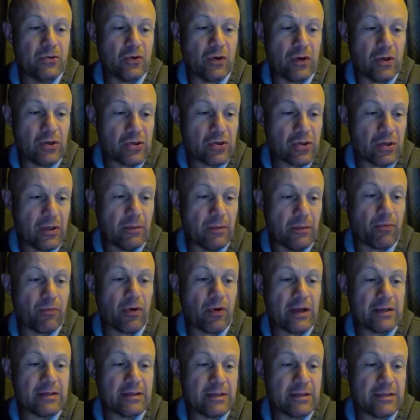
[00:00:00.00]
traditional
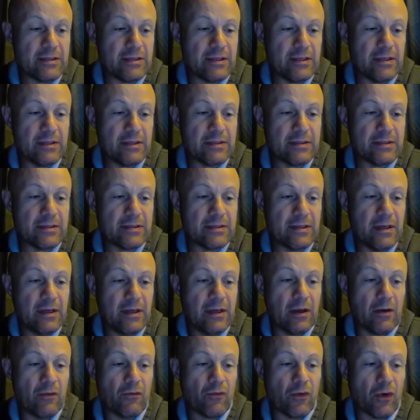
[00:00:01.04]
processes
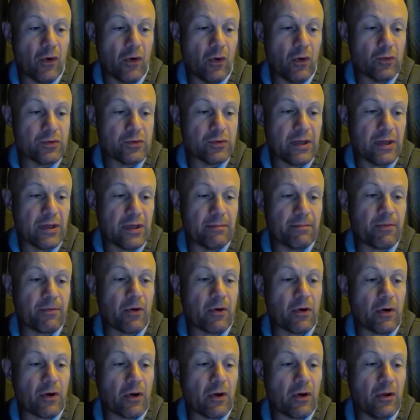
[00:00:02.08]
and roles and
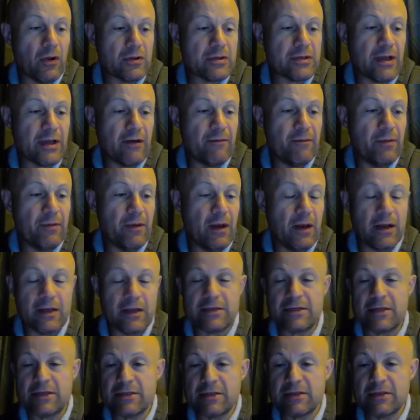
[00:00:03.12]
protocols have been in
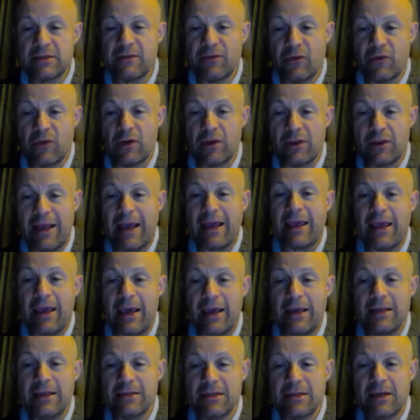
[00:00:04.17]
existence for
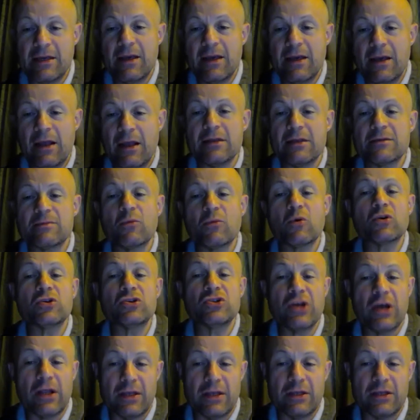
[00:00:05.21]
decades. It is more
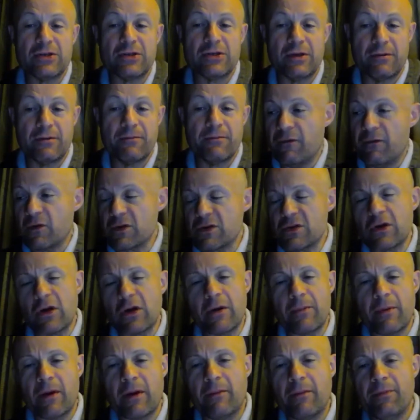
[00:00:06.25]
challenging. For
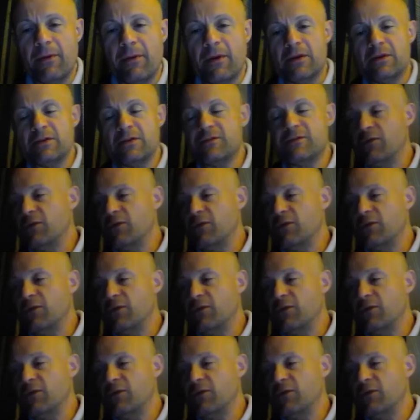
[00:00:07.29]
startup companies,